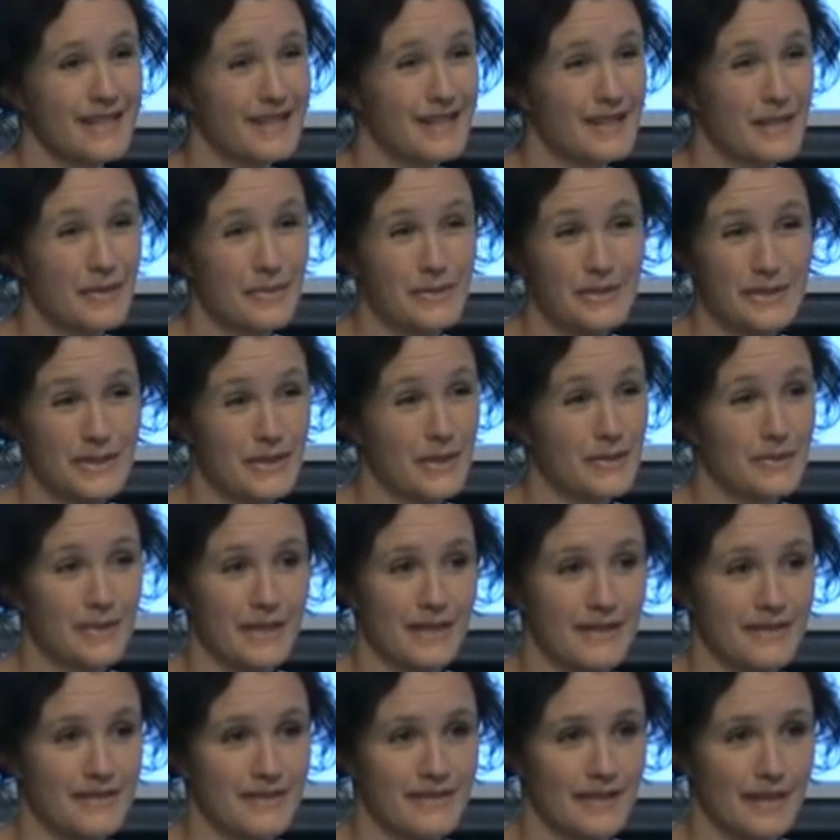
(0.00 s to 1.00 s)
There was no one
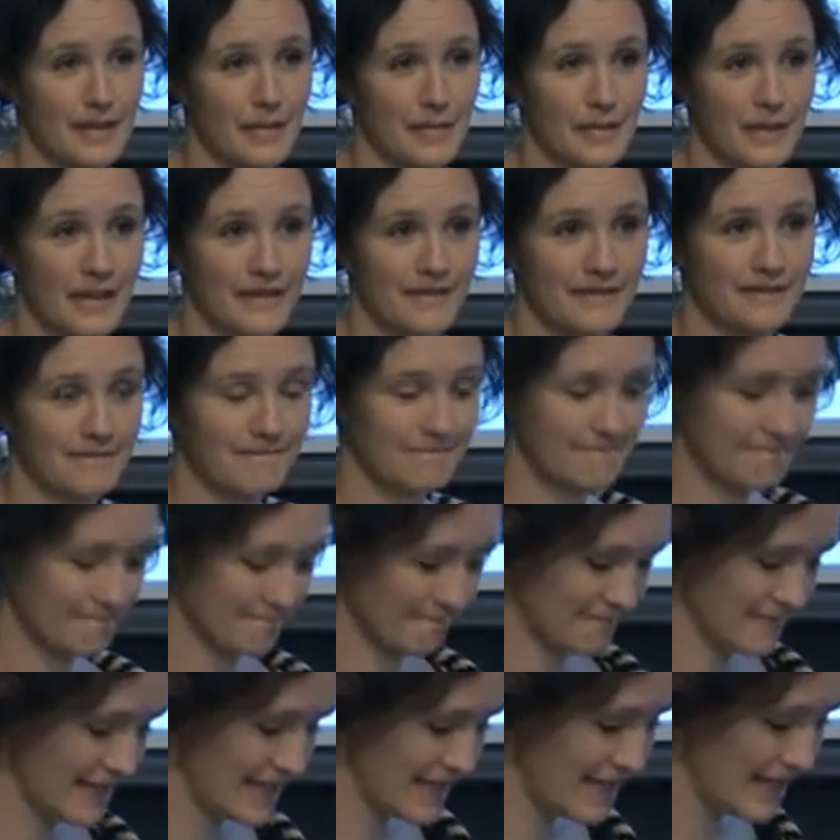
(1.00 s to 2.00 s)
else coming.
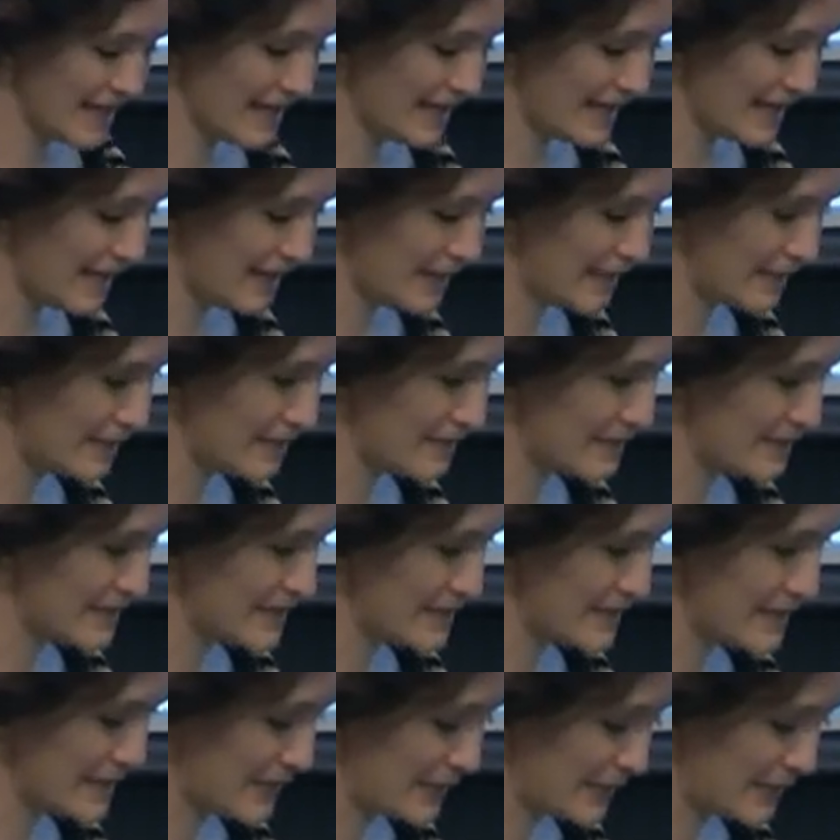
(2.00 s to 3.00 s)

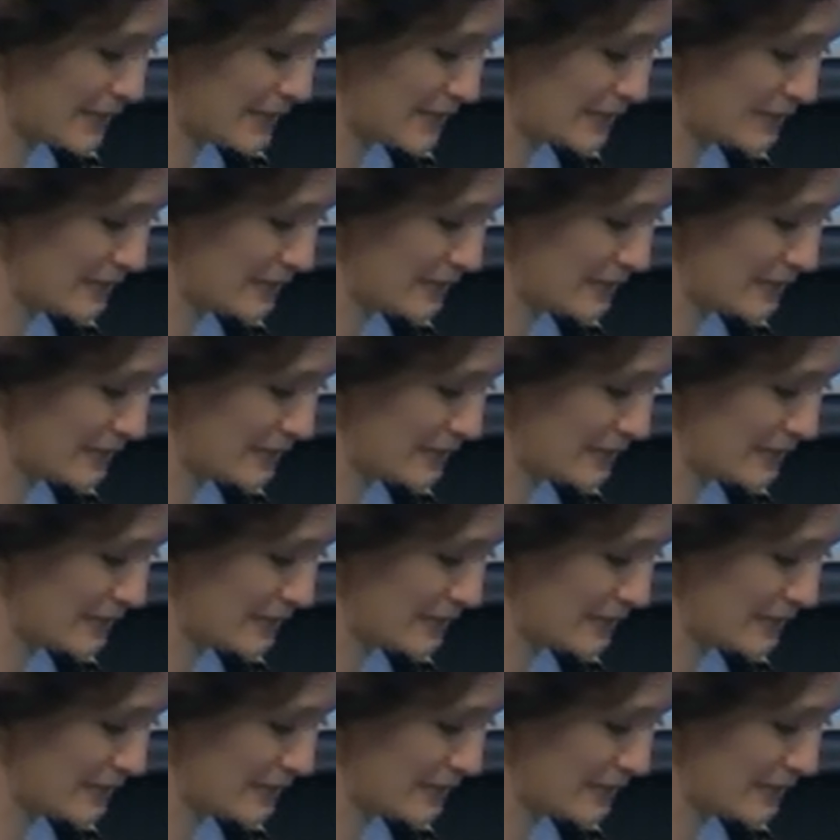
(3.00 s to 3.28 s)
So